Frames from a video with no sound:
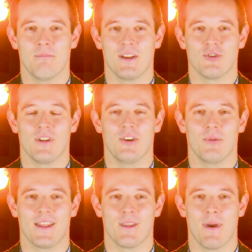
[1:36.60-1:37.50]
make sure that you
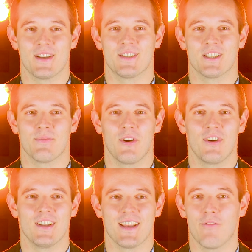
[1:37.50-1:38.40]
get the best
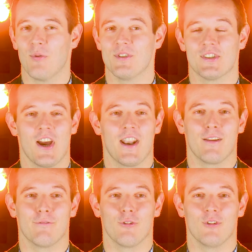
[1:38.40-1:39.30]
experience. Everyone's
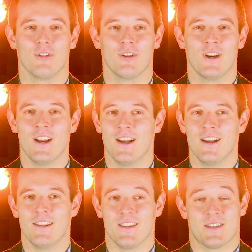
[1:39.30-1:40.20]
gunning for
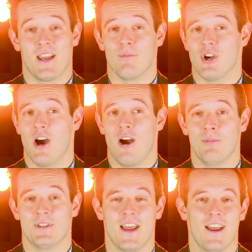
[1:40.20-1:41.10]
the same
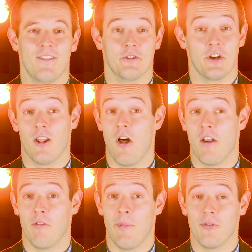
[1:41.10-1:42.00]
jobs, and there's not a lot
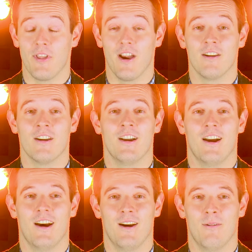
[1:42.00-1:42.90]
of them out there.
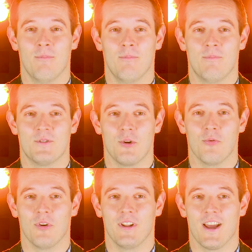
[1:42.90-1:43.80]
So
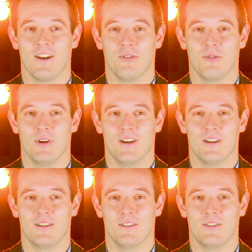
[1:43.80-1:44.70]
you really got
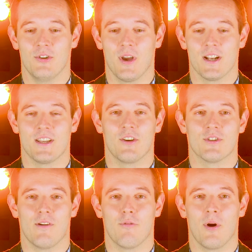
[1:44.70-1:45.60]
to set
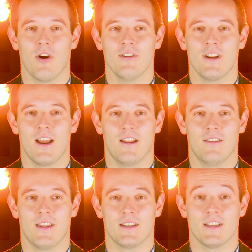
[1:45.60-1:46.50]
yourself apart,
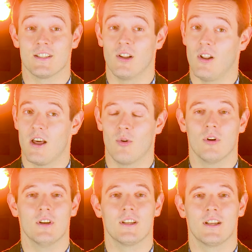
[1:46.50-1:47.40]
and that takes a lot of
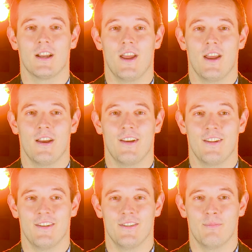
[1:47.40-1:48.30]
work,
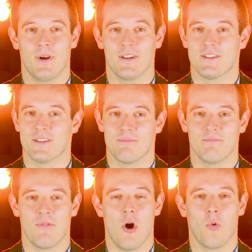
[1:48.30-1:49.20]
but it's
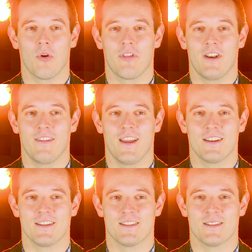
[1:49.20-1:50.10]
all worth it in the
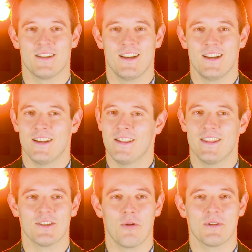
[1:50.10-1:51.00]
end because
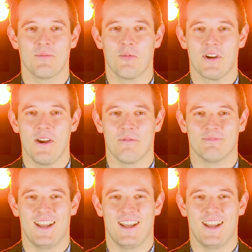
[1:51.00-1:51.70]
things always seem to work out.